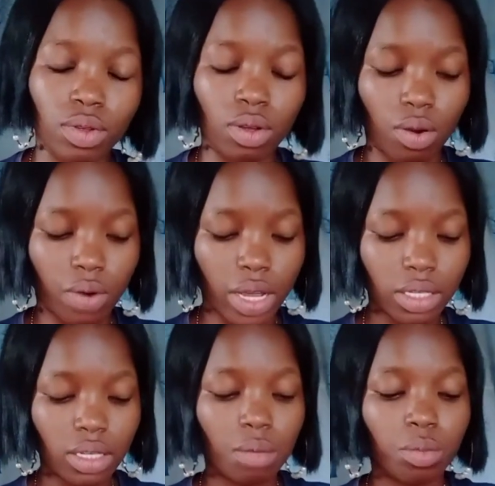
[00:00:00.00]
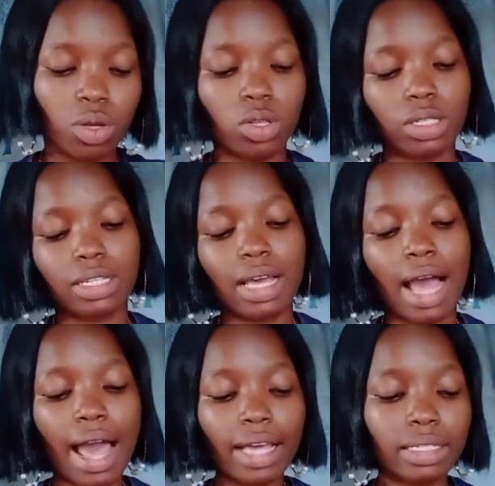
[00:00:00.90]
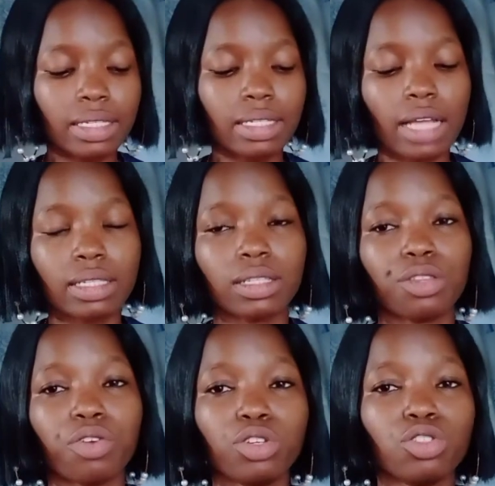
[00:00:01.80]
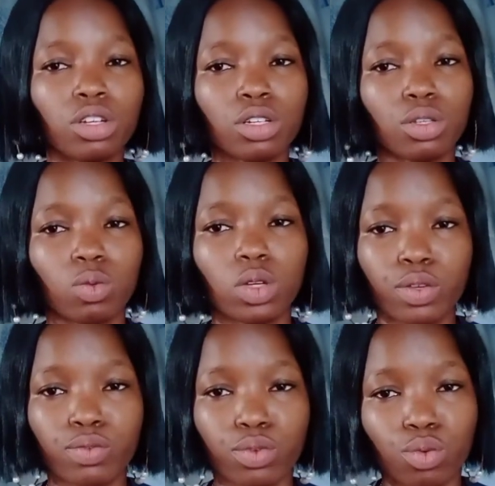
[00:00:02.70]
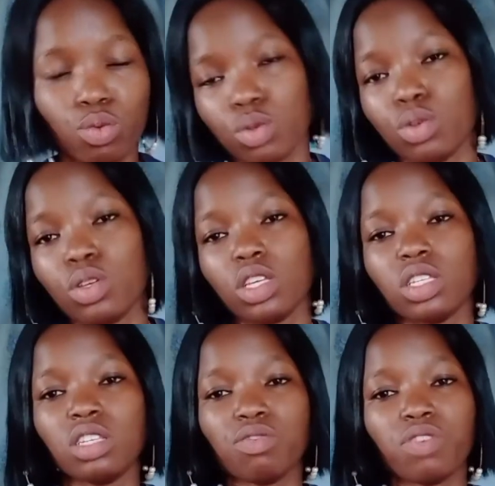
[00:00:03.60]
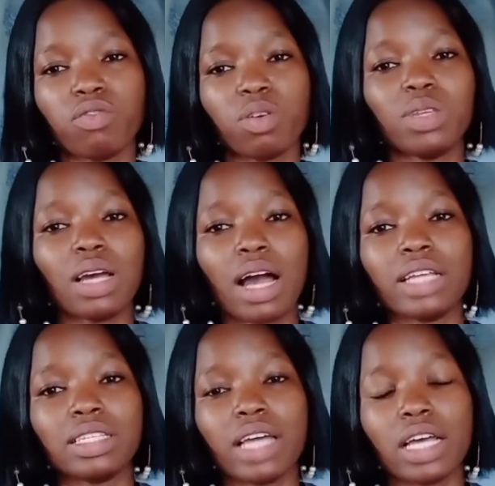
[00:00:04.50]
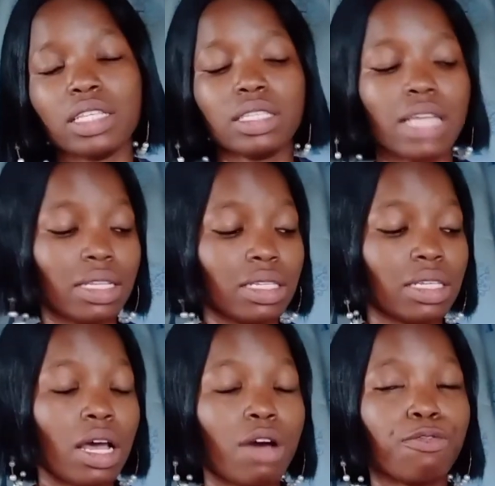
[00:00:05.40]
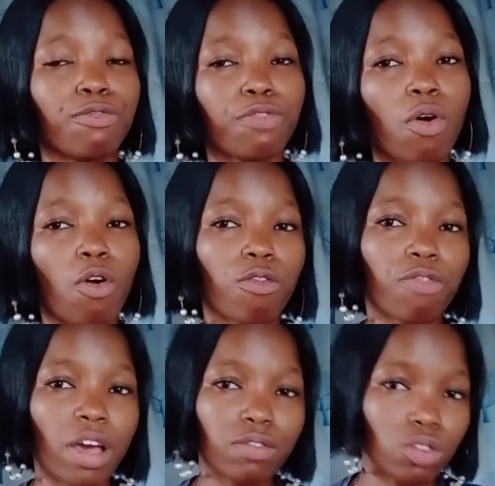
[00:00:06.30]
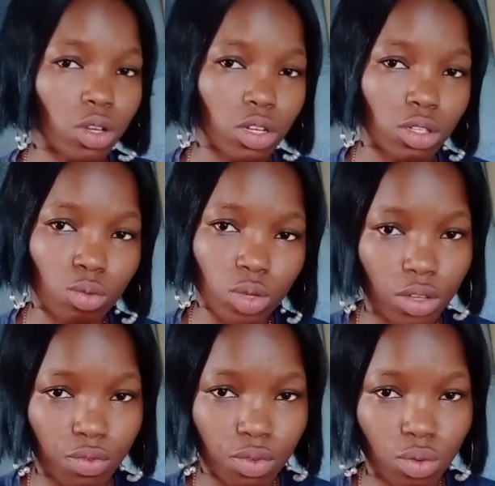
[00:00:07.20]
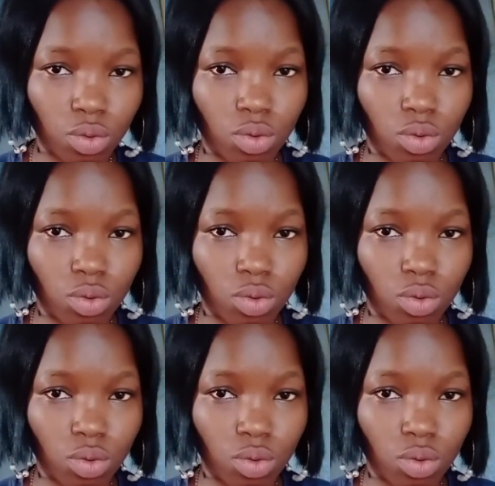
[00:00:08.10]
All right, because the height that 3 joinings will give you is different from the height that 4 or 5 joinings will give you.